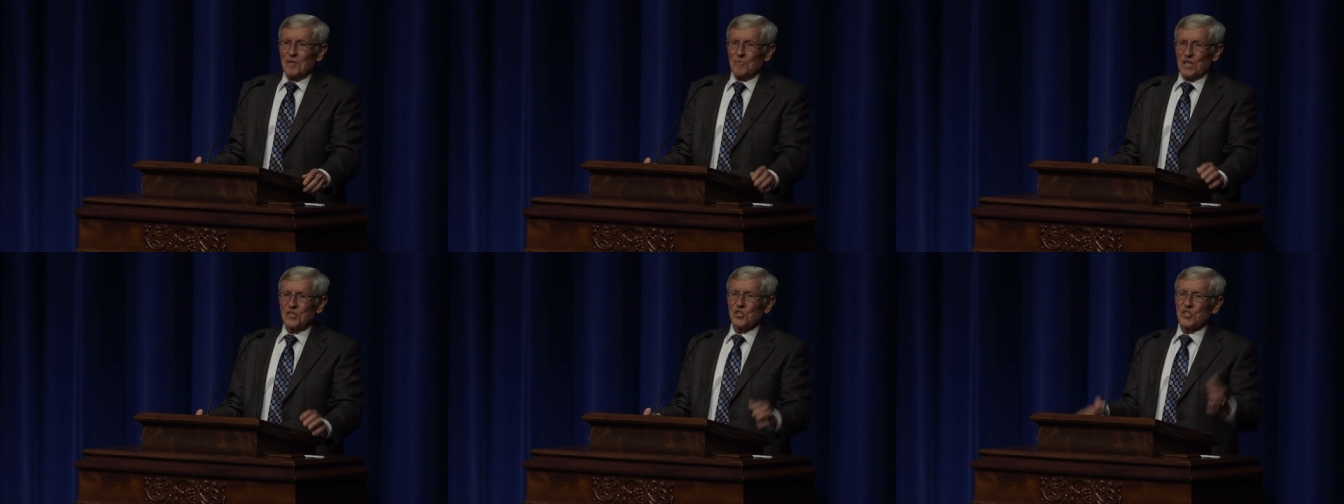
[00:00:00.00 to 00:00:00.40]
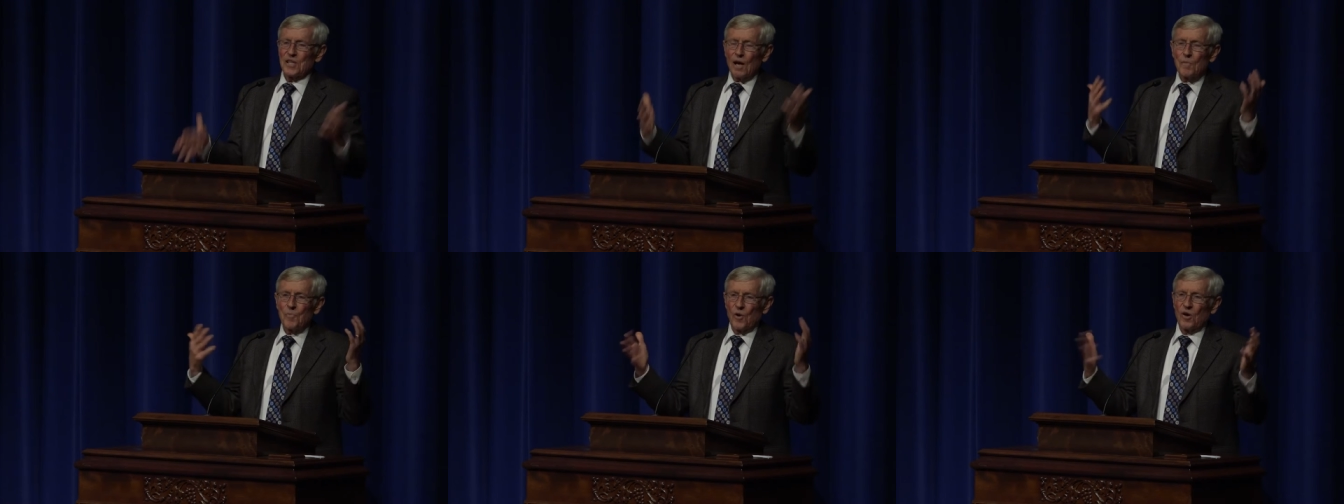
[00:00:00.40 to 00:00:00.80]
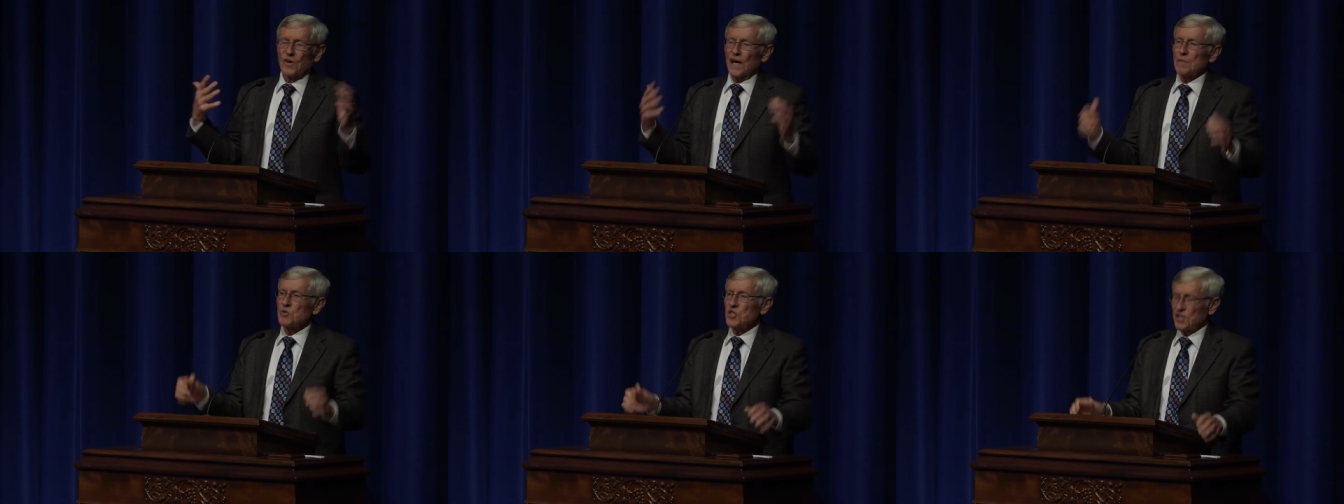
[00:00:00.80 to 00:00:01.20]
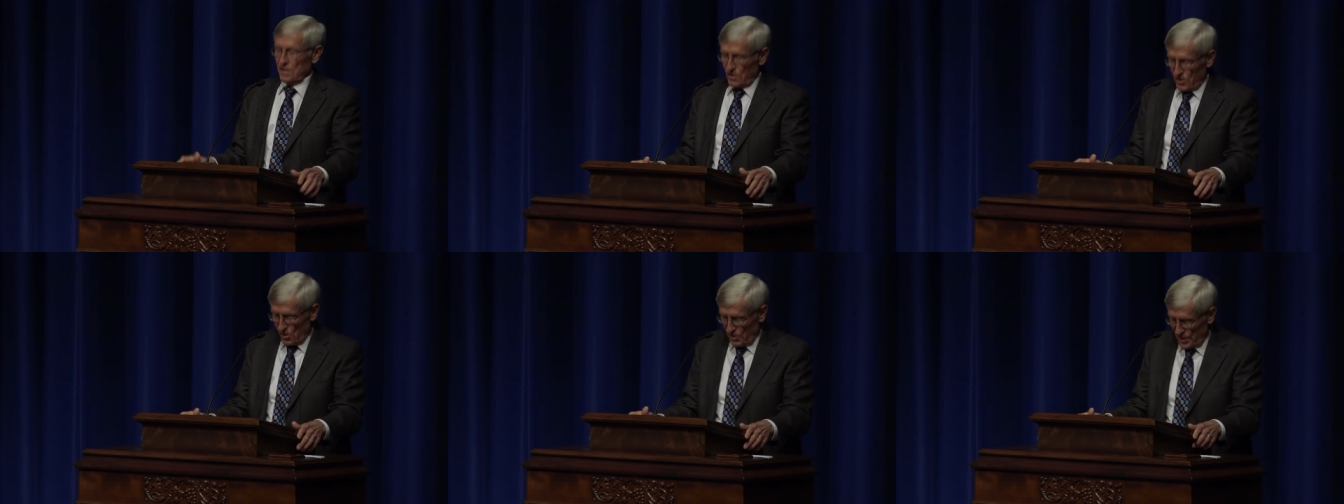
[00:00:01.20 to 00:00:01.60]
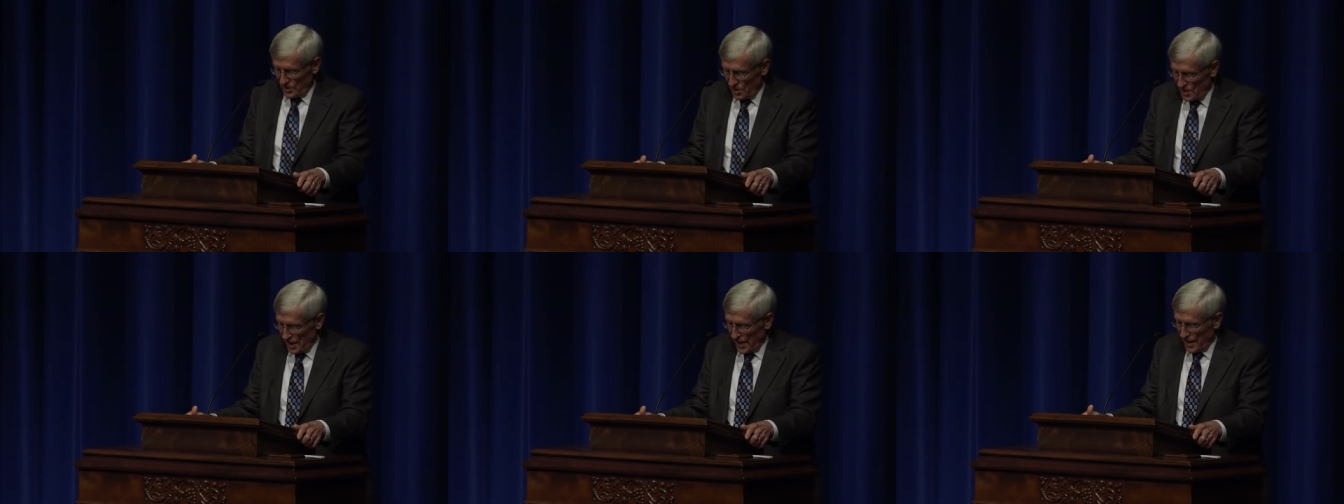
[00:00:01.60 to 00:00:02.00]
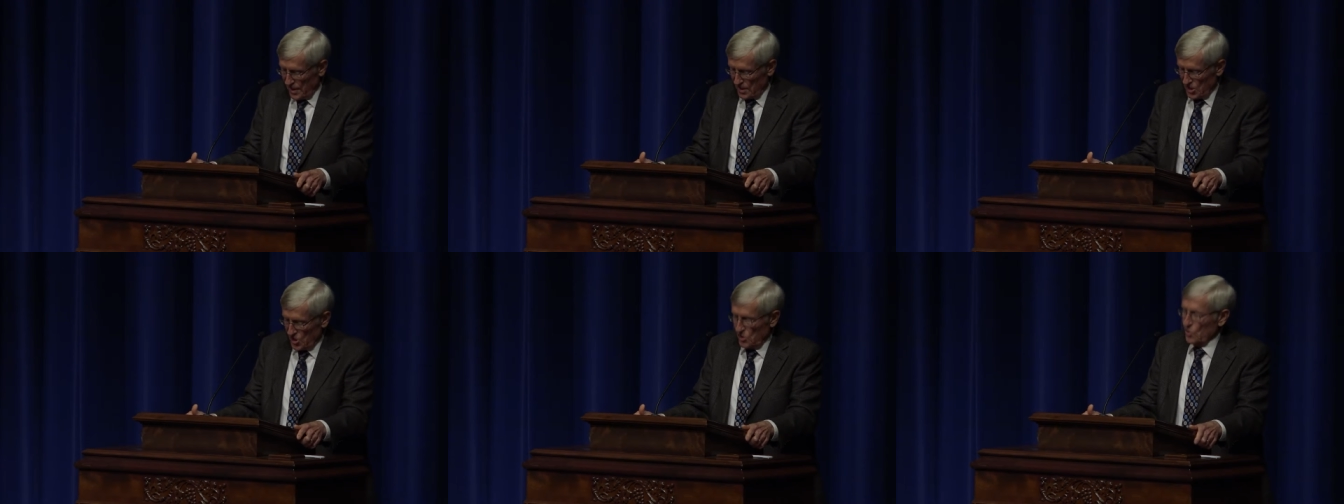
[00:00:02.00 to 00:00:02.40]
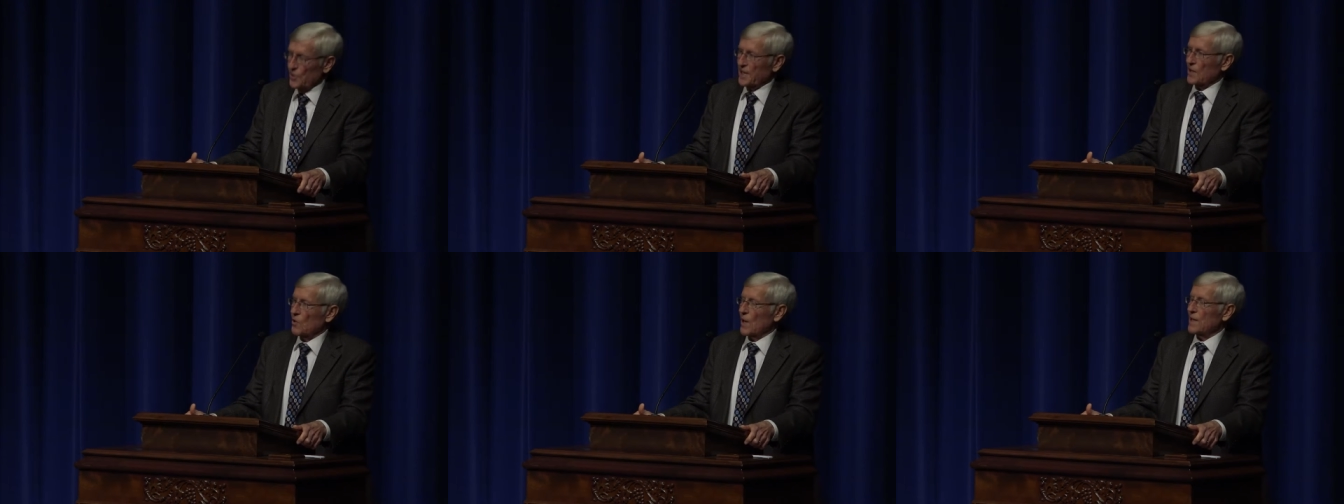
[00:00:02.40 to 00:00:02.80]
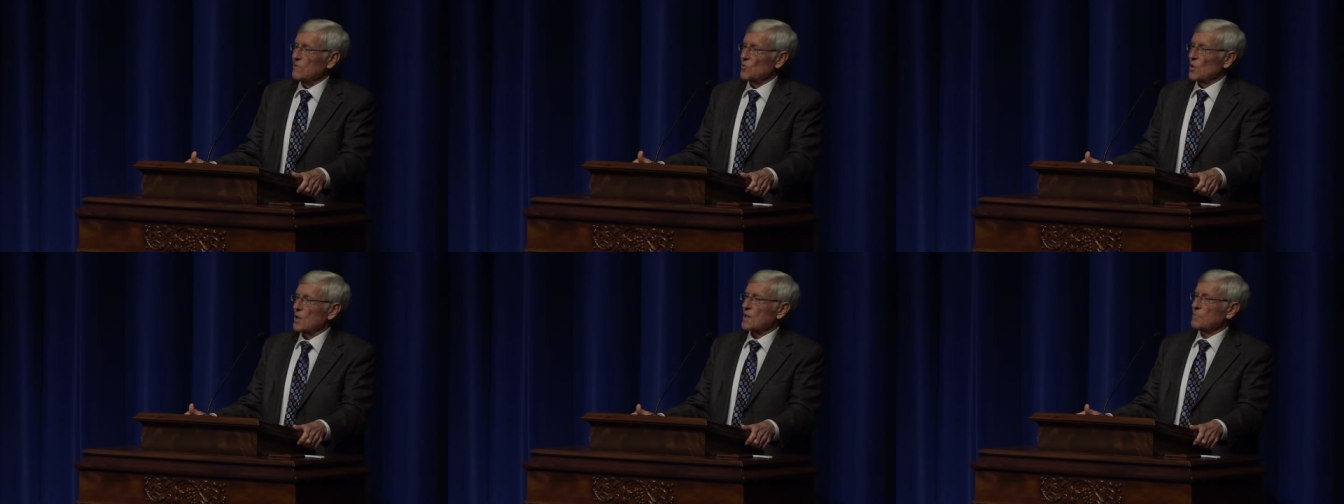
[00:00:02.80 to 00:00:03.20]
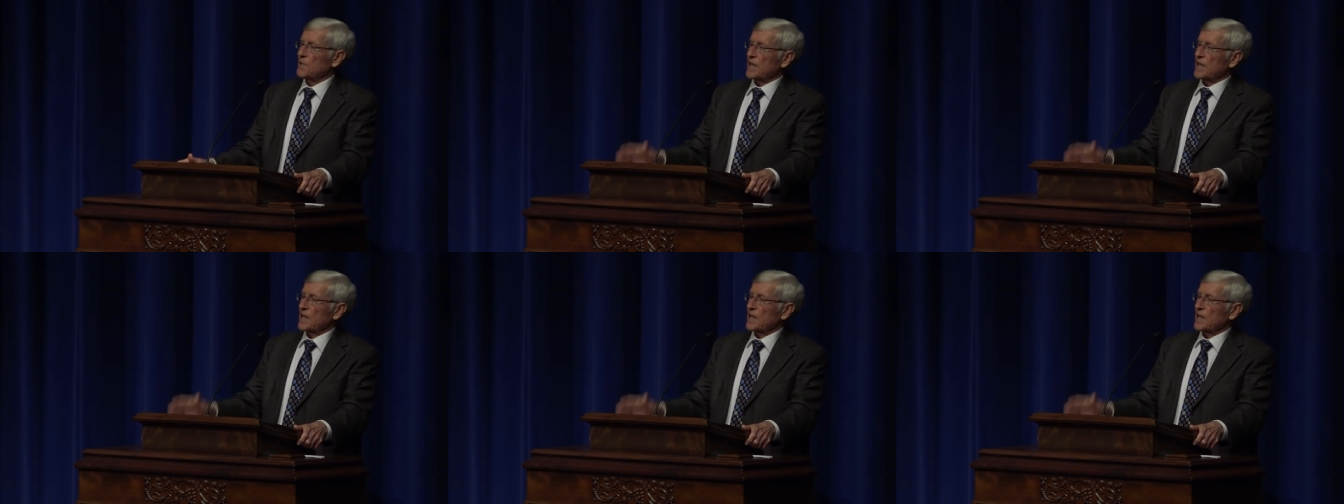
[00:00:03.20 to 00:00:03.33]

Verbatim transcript: But the SARE program is still going today, and it's doing great work,